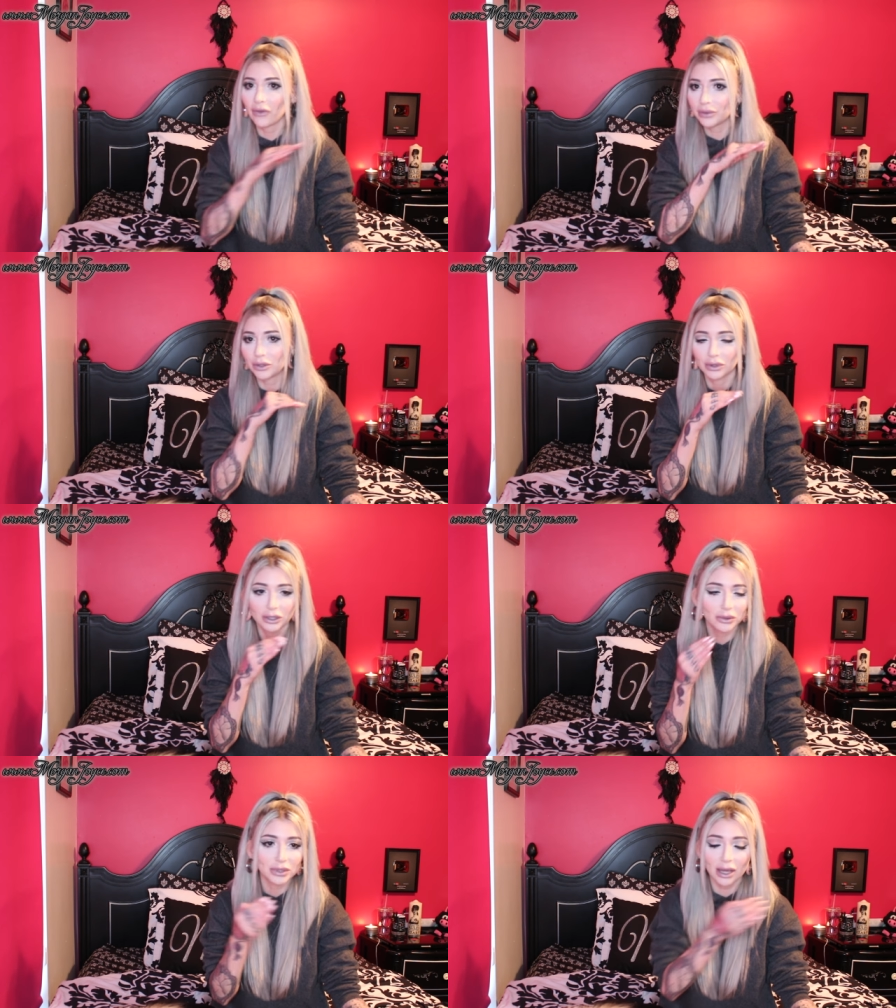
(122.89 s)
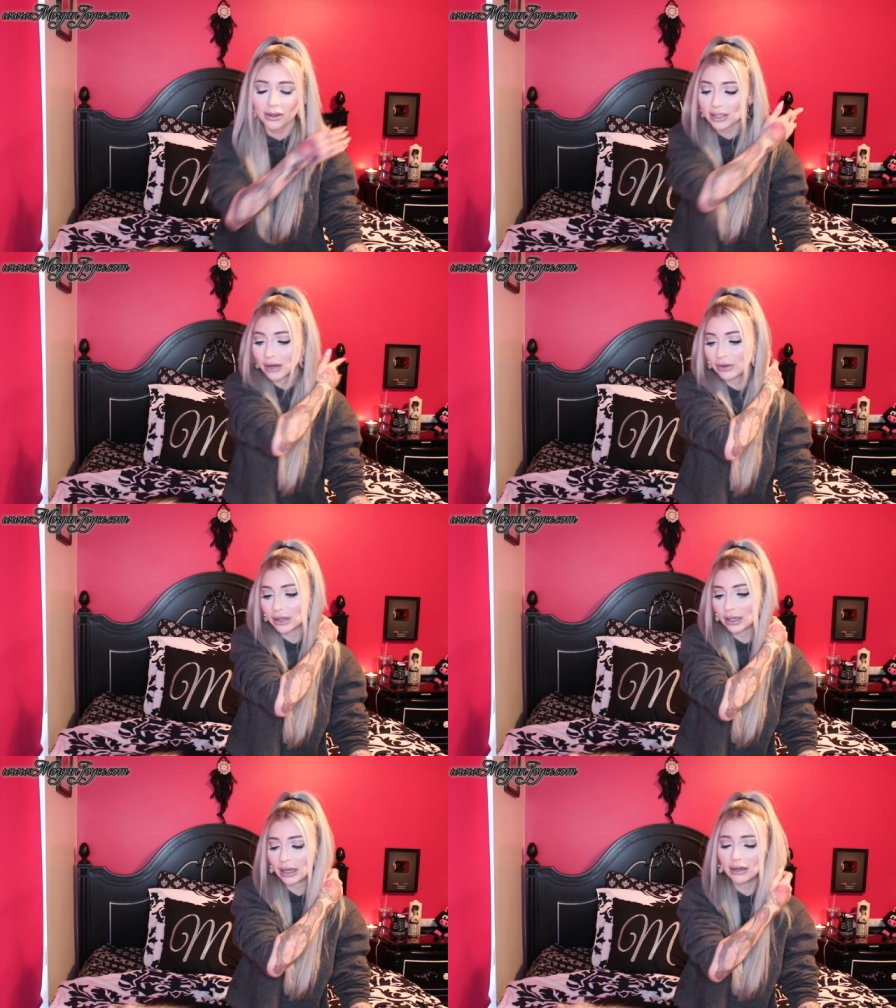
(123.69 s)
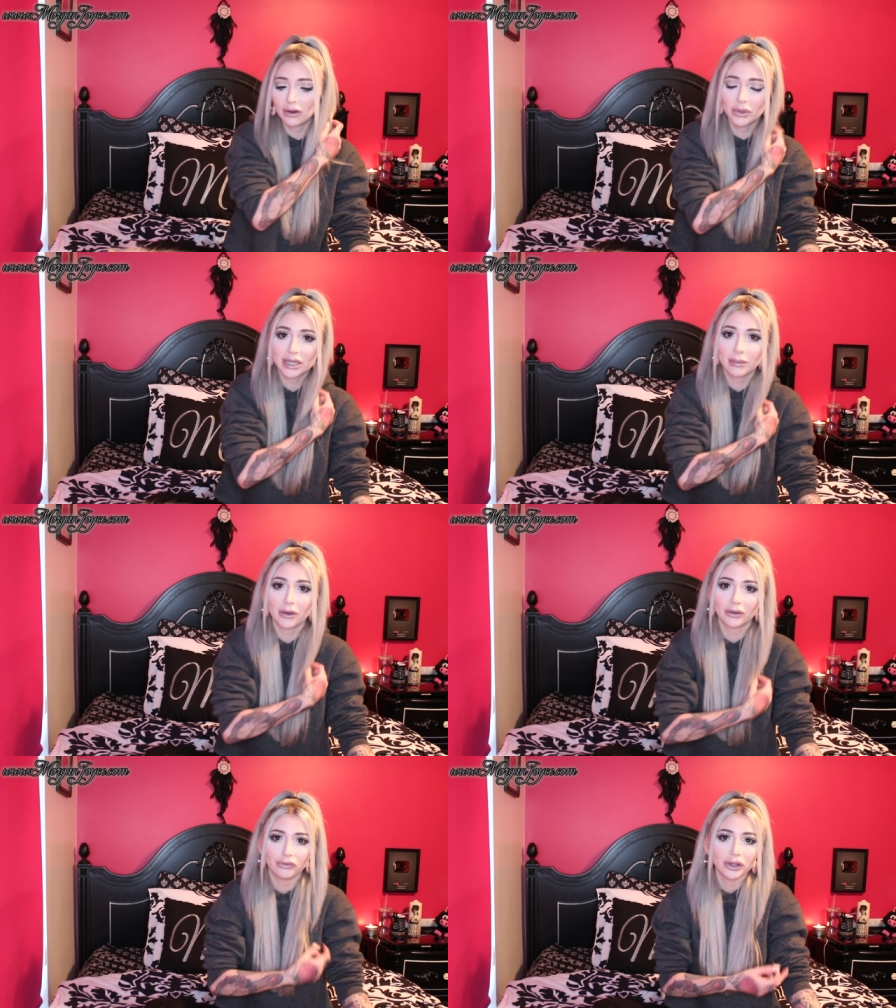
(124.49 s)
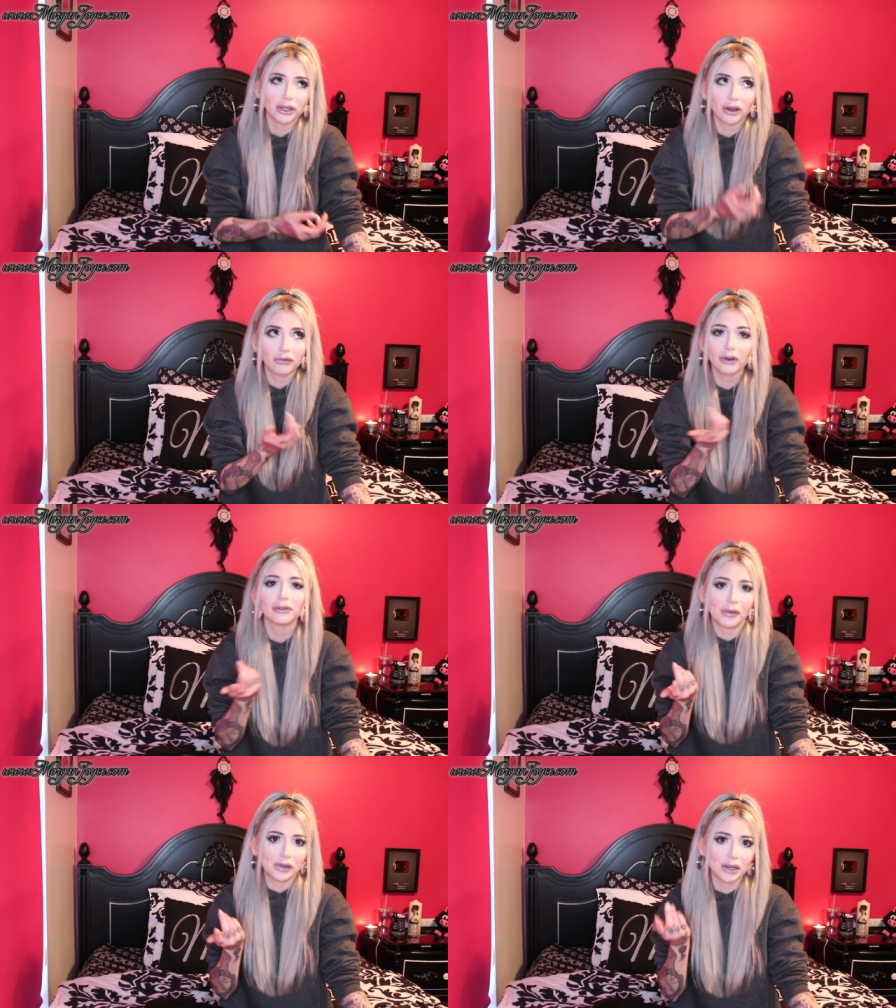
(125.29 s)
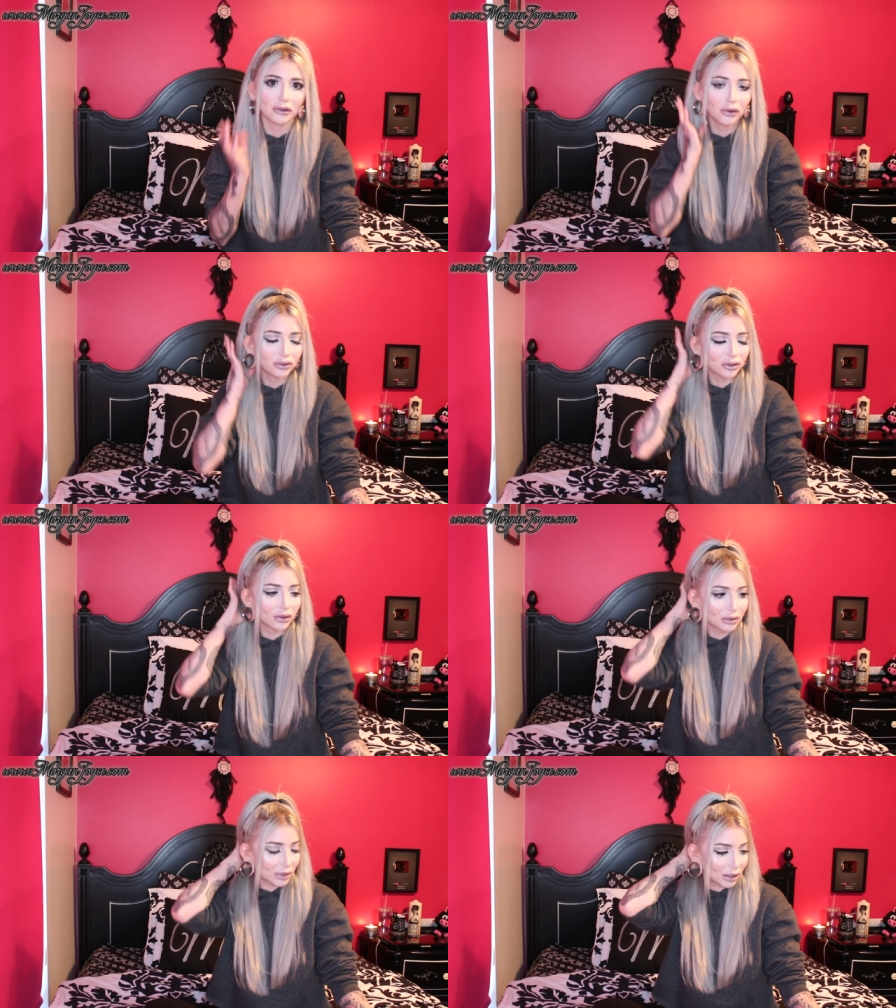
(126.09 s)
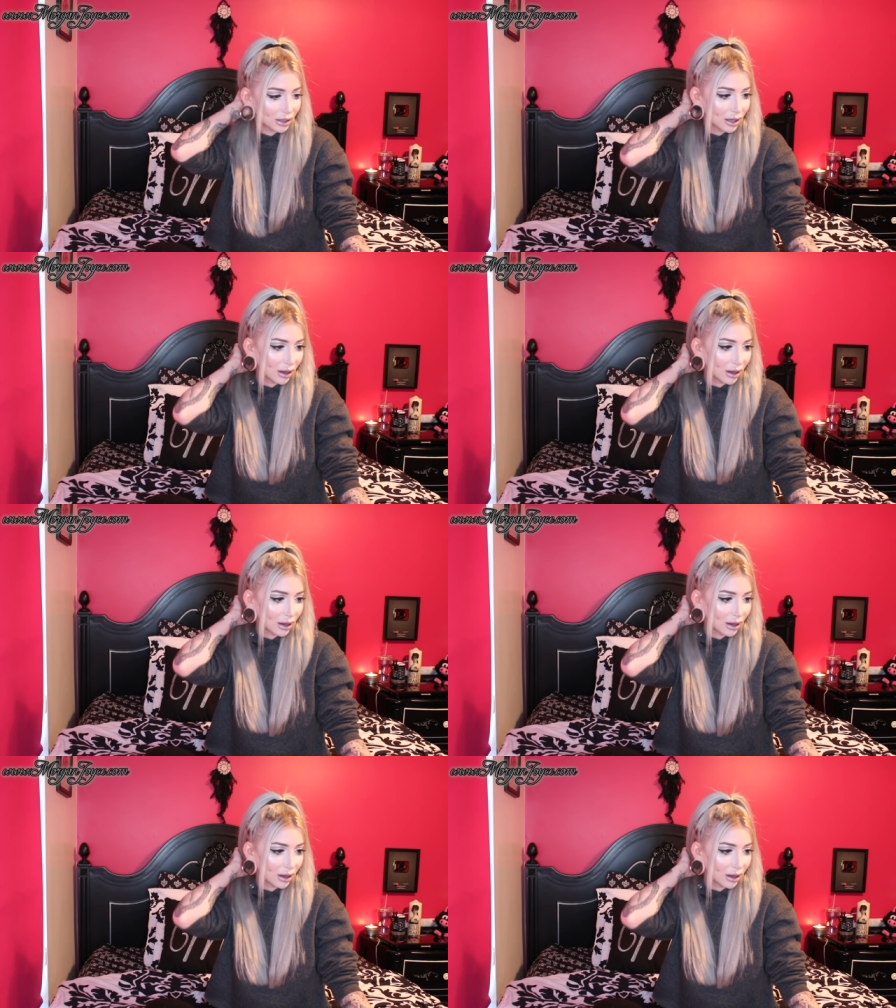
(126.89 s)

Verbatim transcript: I was doing the coontails and everything, and it always came out like really good for a 15 year old, you know what I mean?